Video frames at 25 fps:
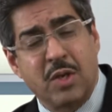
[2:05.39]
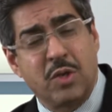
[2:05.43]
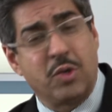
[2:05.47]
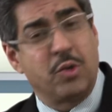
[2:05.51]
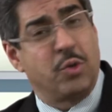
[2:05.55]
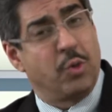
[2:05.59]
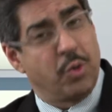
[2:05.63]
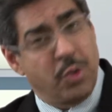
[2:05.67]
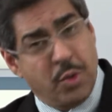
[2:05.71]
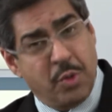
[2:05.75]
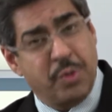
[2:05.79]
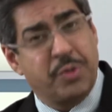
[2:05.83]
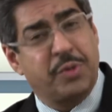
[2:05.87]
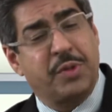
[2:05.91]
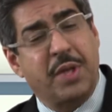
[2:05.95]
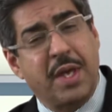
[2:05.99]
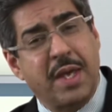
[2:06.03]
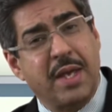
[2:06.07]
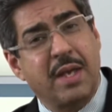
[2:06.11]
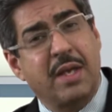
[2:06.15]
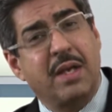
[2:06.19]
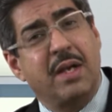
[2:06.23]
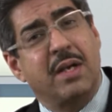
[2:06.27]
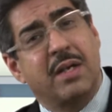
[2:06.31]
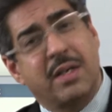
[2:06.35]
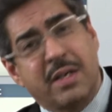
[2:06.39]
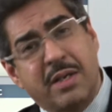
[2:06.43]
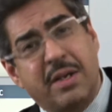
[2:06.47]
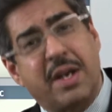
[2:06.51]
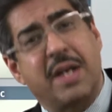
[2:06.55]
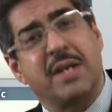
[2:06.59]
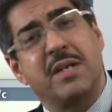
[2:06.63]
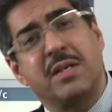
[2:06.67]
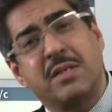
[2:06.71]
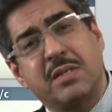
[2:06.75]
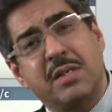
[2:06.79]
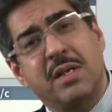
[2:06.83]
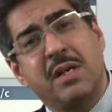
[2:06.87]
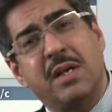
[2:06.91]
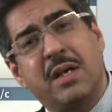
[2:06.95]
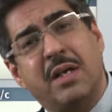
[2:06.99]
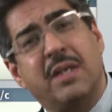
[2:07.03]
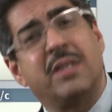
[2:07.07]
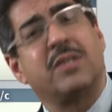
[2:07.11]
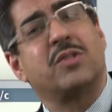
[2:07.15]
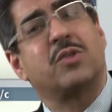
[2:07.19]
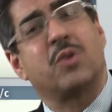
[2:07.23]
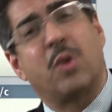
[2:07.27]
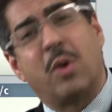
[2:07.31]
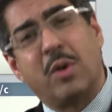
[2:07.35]
Do you think a creditor
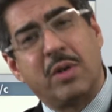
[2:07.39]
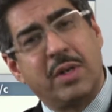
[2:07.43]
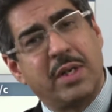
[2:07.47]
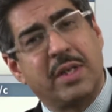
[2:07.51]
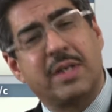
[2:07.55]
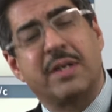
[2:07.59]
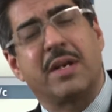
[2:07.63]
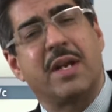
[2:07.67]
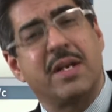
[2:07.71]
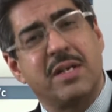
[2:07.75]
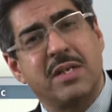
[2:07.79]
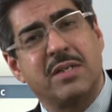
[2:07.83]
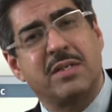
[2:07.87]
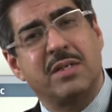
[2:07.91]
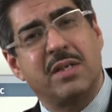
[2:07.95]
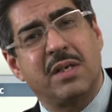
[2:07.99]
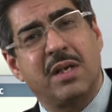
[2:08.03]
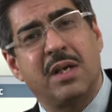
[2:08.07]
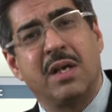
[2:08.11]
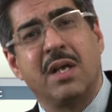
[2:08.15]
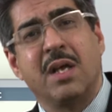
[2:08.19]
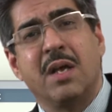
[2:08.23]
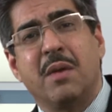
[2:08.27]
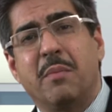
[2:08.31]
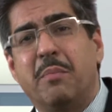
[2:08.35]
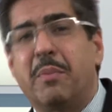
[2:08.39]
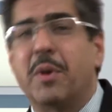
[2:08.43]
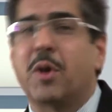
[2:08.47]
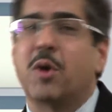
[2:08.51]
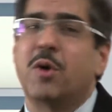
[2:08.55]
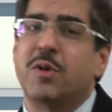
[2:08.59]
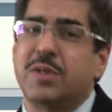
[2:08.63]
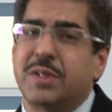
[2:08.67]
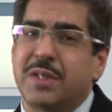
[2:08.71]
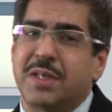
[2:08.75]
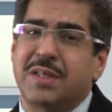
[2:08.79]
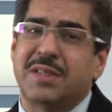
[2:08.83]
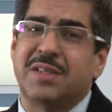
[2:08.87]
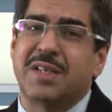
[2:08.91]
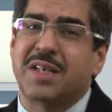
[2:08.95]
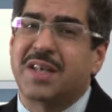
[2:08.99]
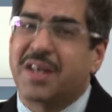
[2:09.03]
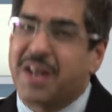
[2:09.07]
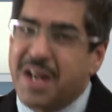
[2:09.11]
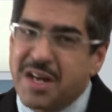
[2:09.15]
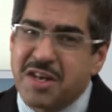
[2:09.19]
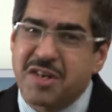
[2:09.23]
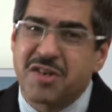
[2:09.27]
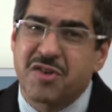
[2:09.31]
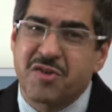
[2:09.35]
is called a creditor because there is a
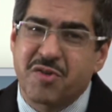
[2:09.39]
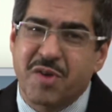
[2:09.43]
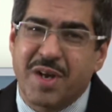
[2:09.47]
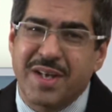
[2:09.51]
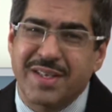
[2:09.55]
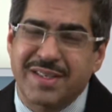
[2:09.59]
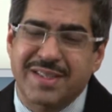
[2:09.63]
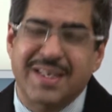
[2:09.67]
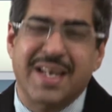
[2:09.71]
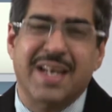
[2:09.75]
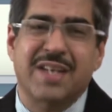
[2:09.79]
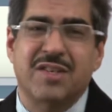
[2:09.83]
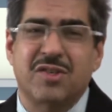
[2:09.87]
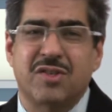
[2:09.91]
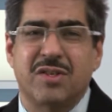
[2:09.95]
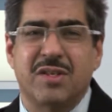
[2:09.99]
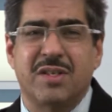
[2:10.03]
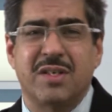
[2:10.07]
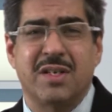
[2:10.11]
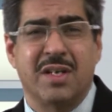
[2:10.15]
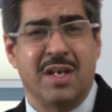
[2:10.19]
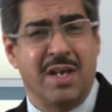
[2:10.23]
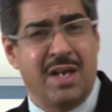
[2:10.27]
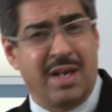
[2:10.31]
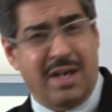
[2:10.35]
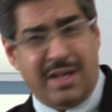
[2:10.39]
credit transaction?